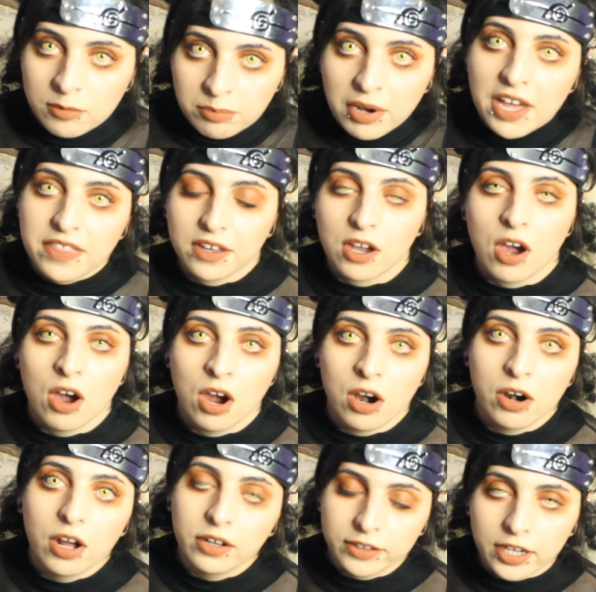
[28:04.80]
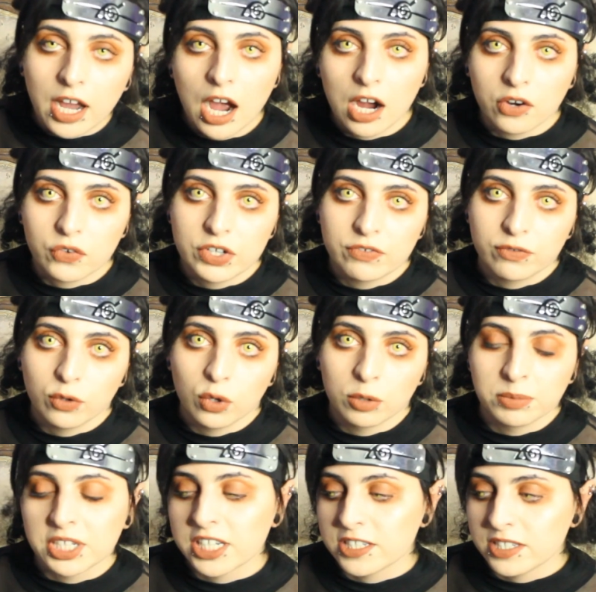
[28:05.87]
by the car on the concrete floor
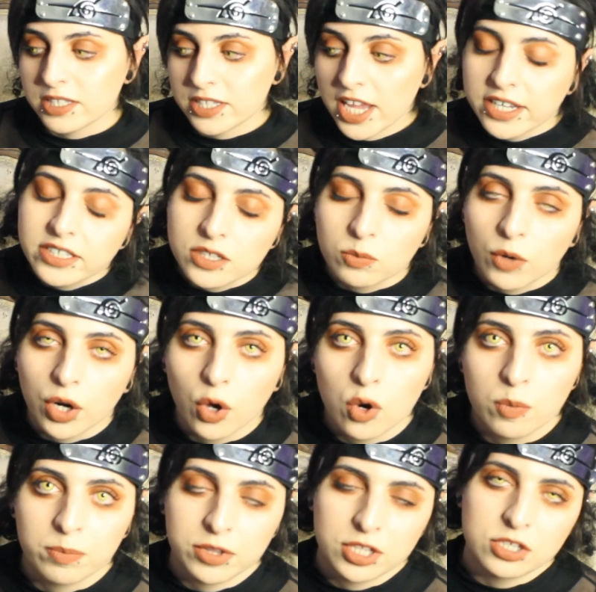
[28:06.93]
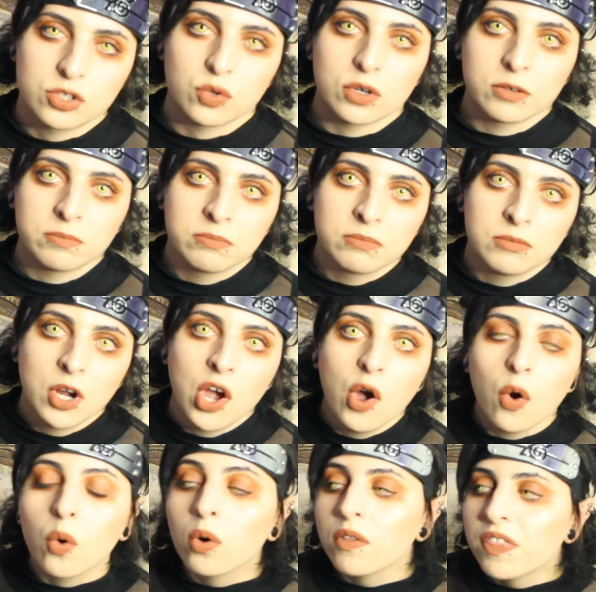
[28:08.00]
because they didn't want to open the door.
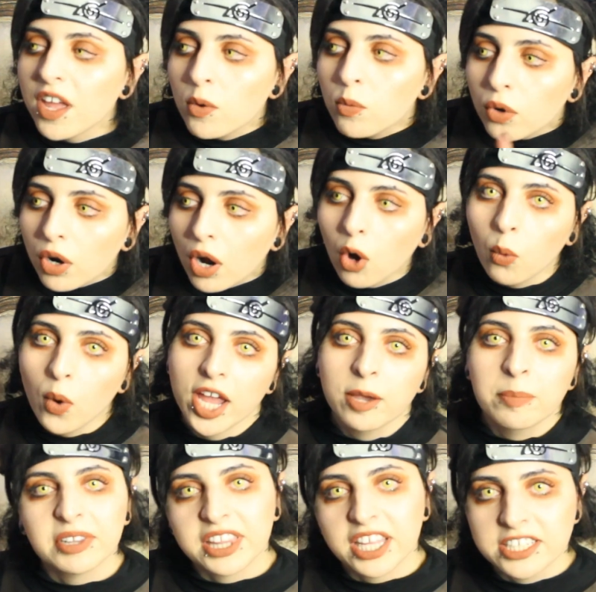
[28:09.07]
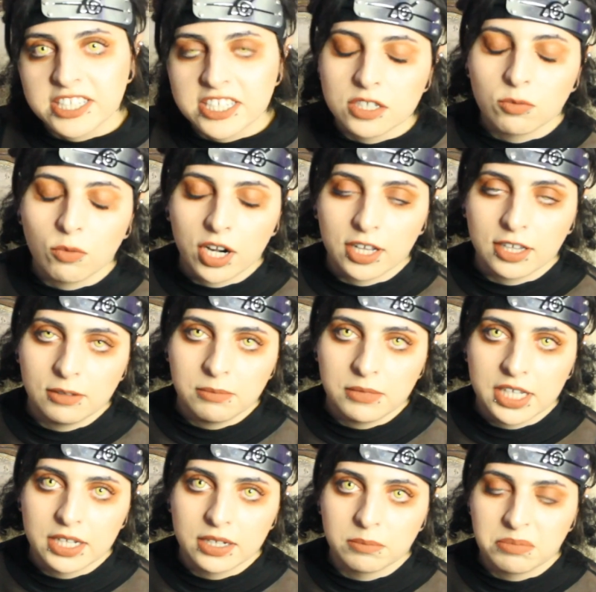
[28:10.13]
Or they were awake but they didn't want to let
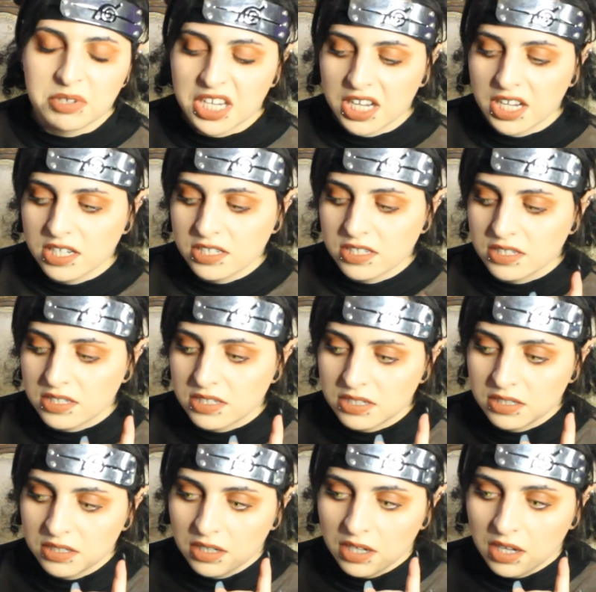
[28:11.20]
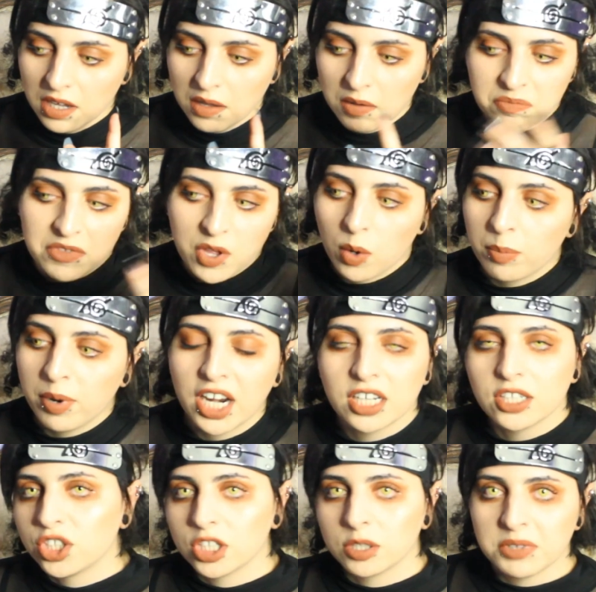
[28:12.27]
me in because they were
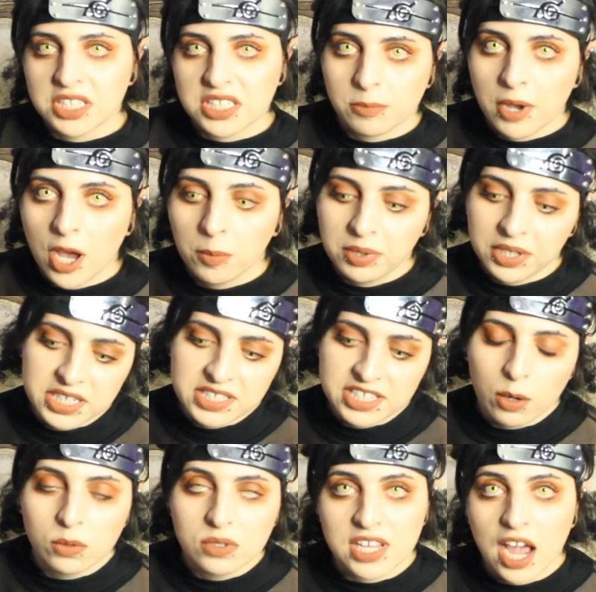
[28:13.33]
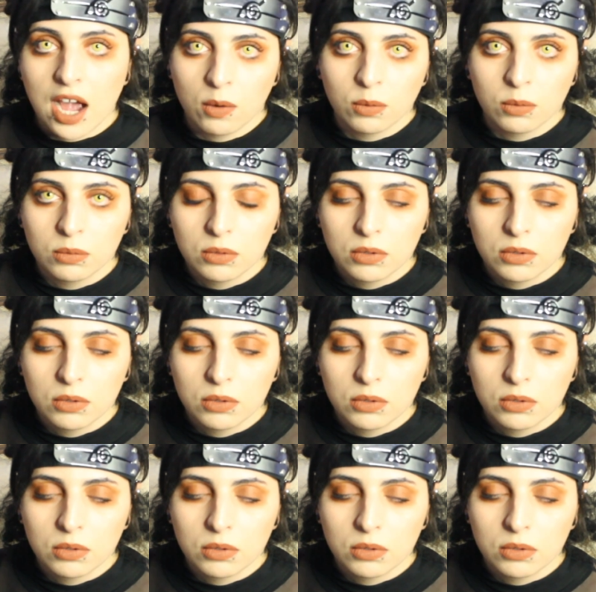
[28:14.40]
punishing me somehow because I was out.